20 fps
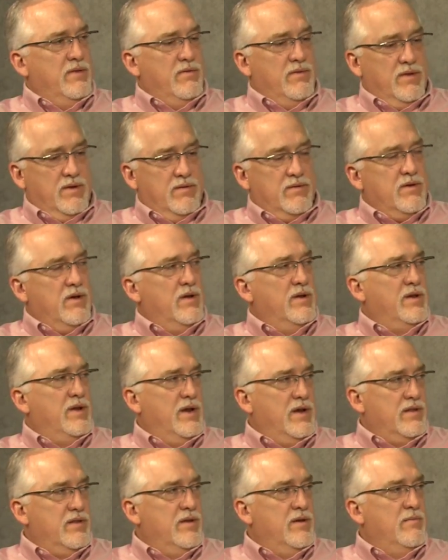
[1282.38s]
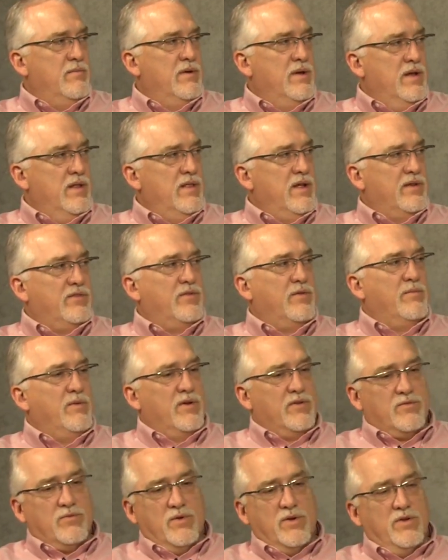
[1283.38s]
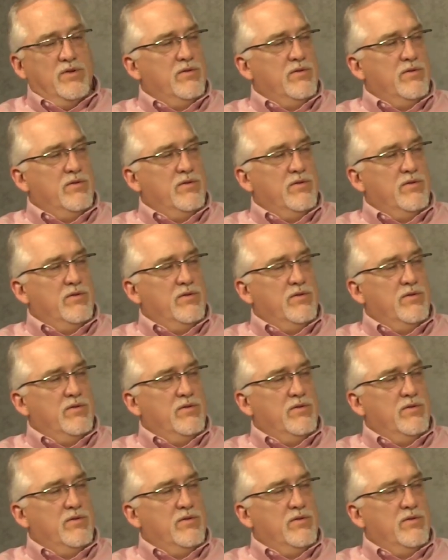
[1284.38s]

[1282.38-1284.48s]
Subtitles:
then contact them. That's the best way.